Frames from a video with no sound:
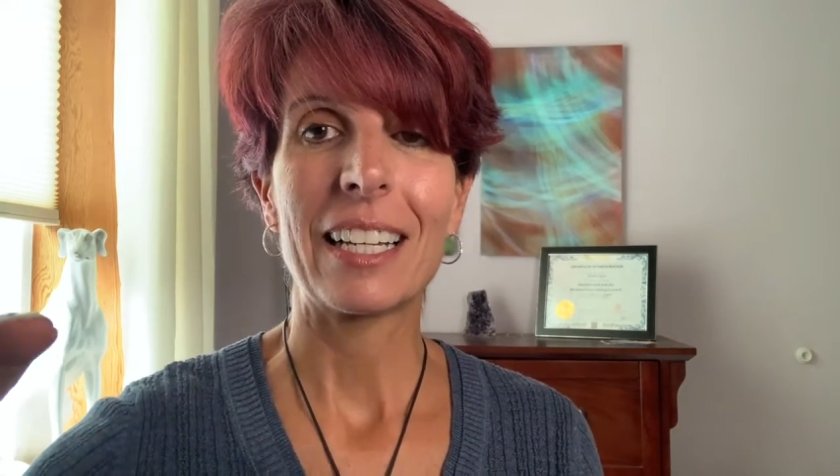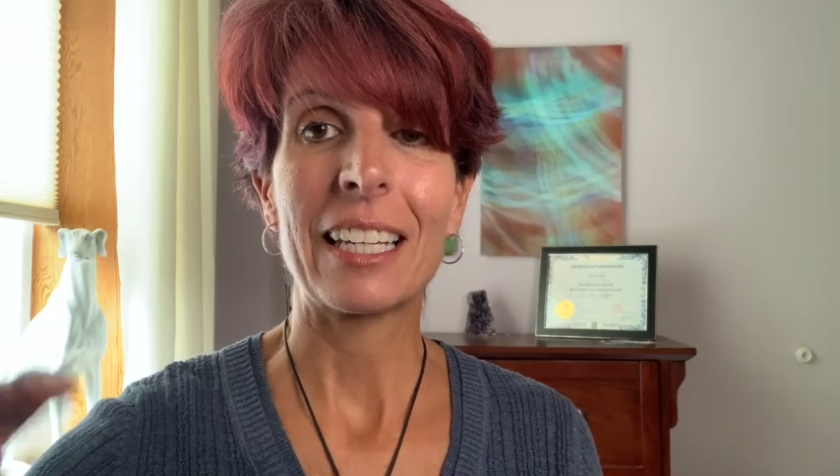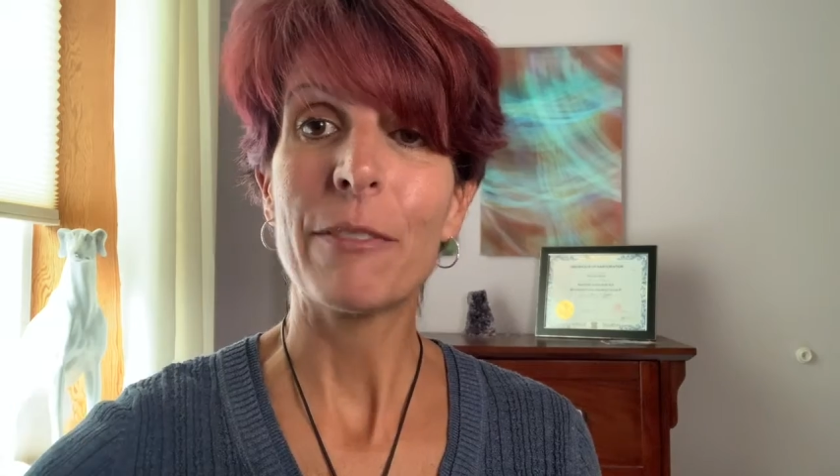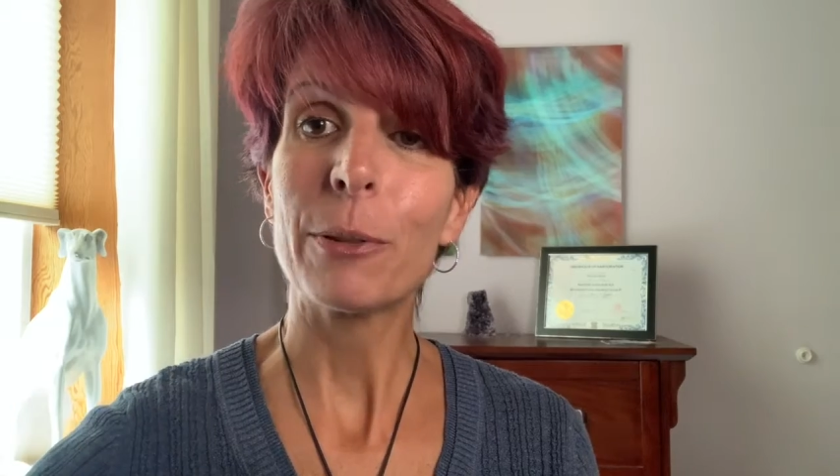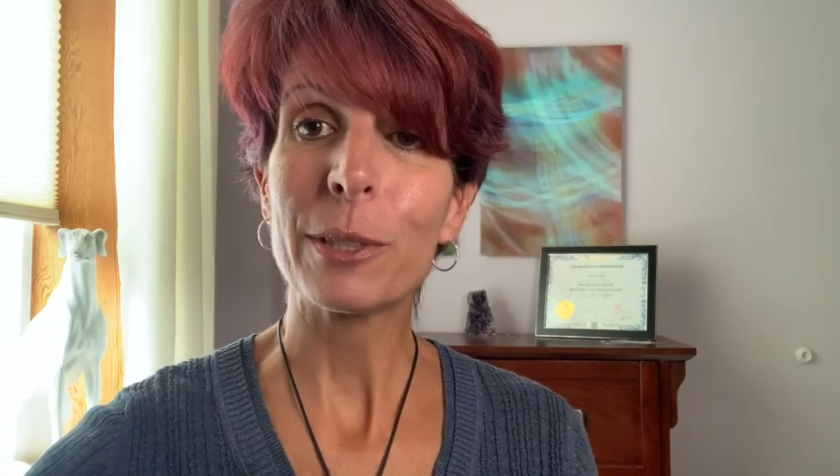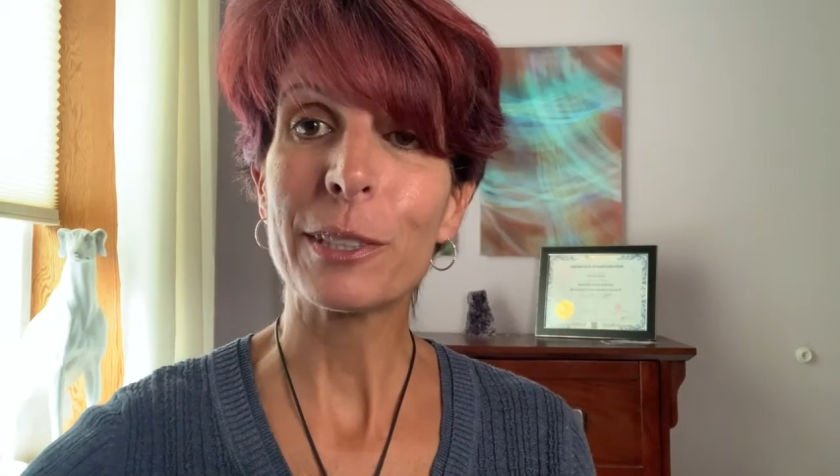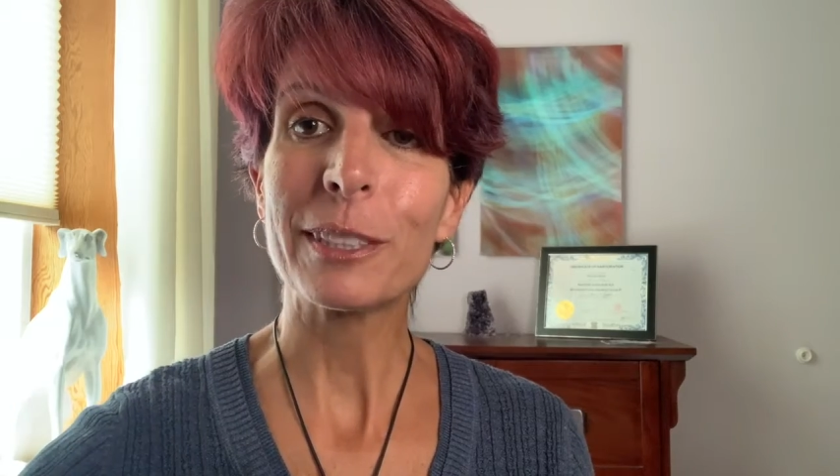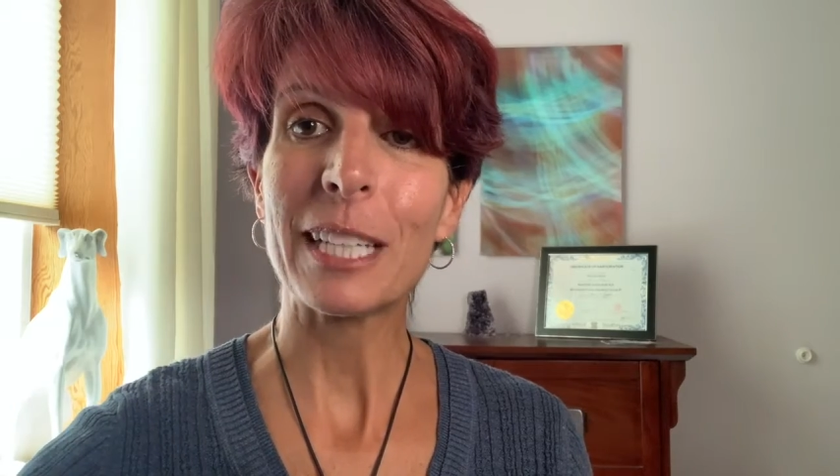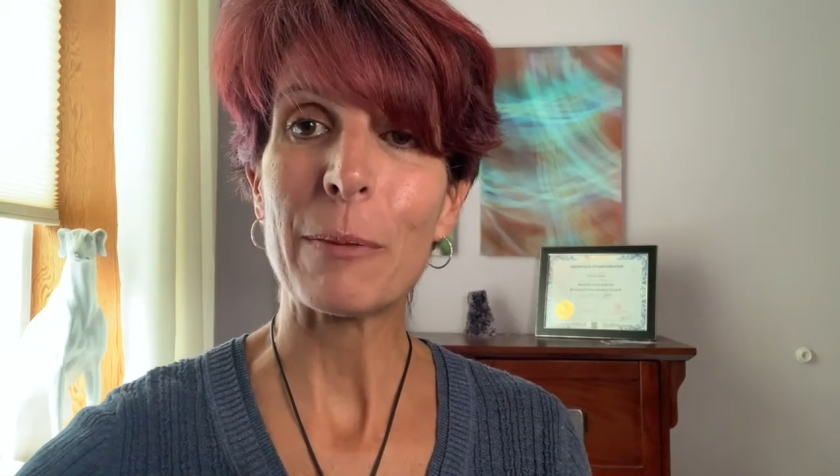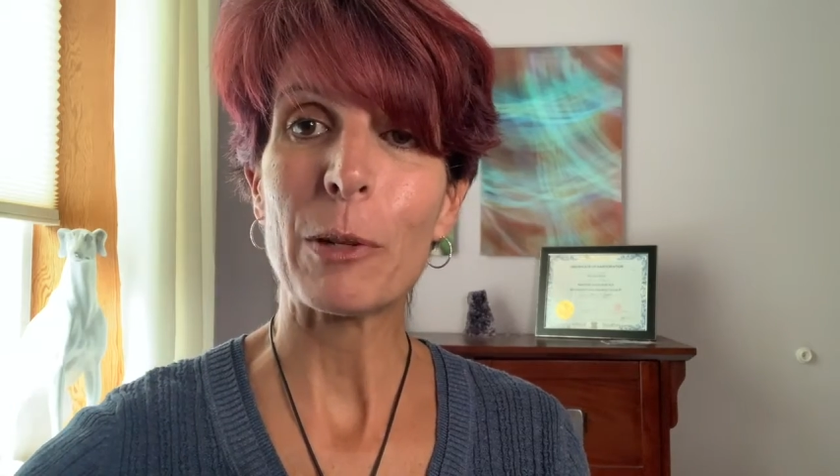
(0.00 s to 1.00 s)
give you a little
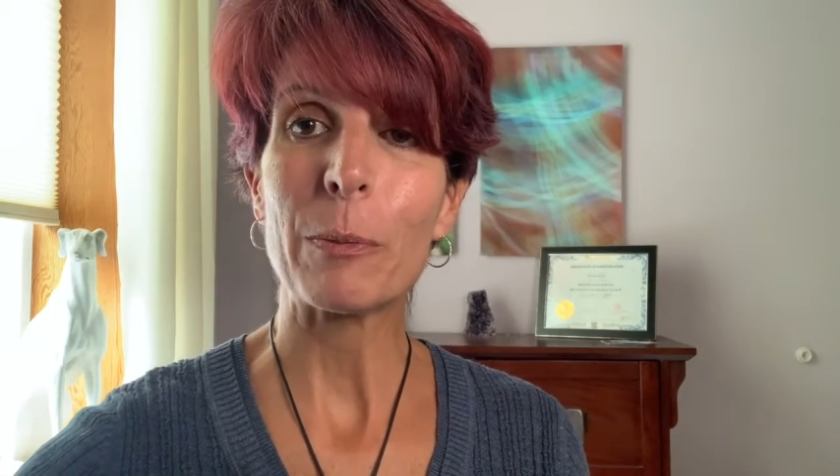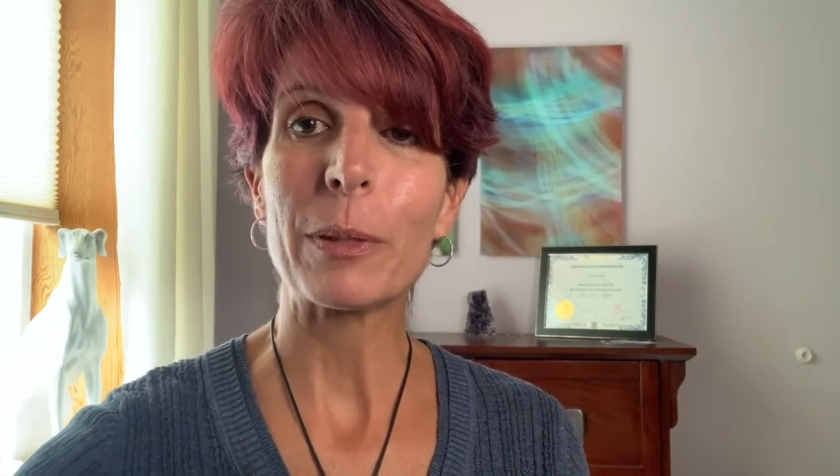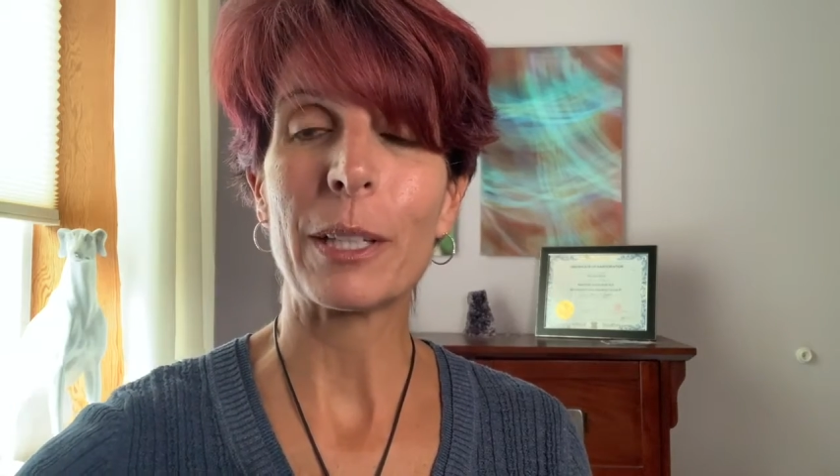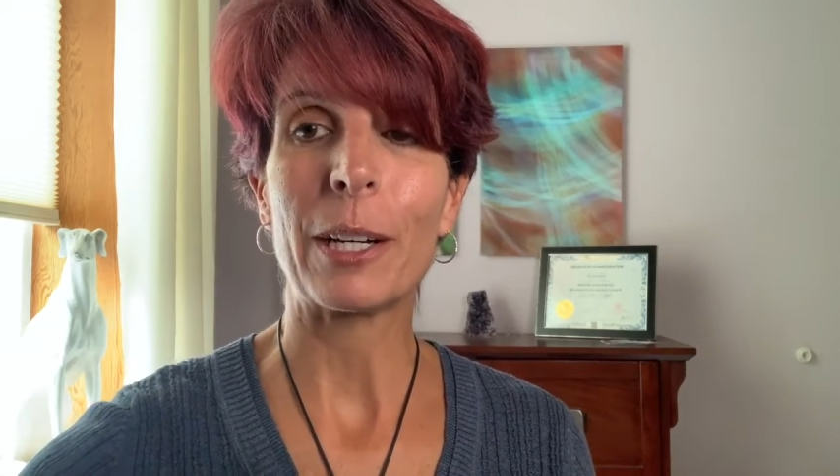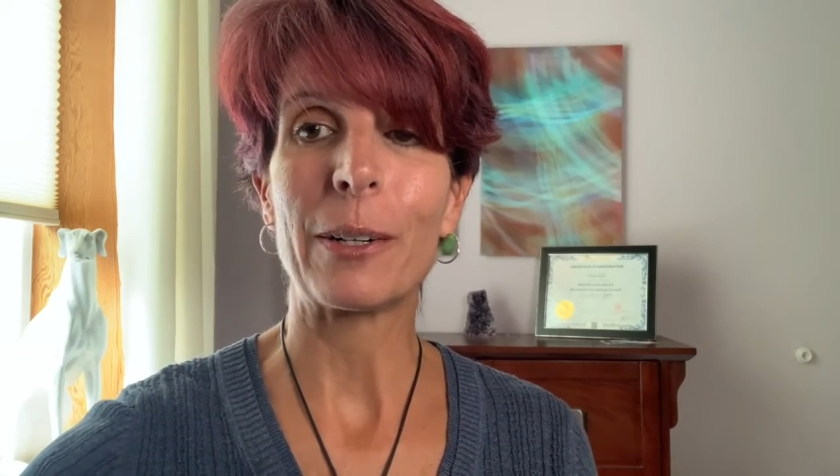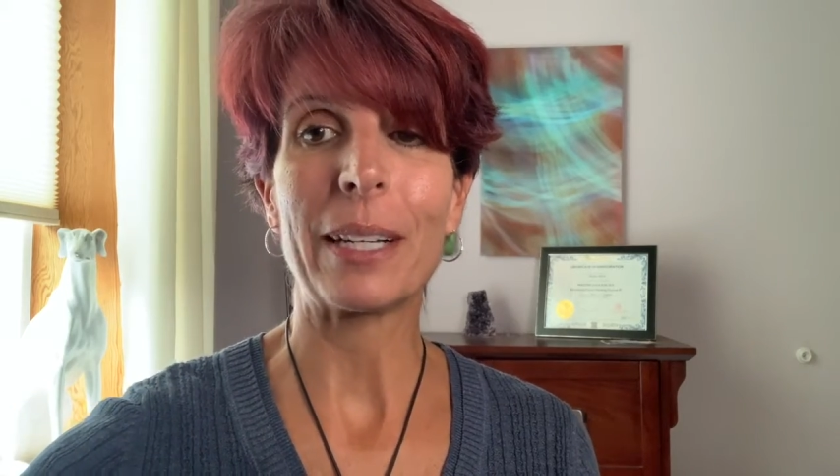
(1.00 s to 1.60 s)
demo below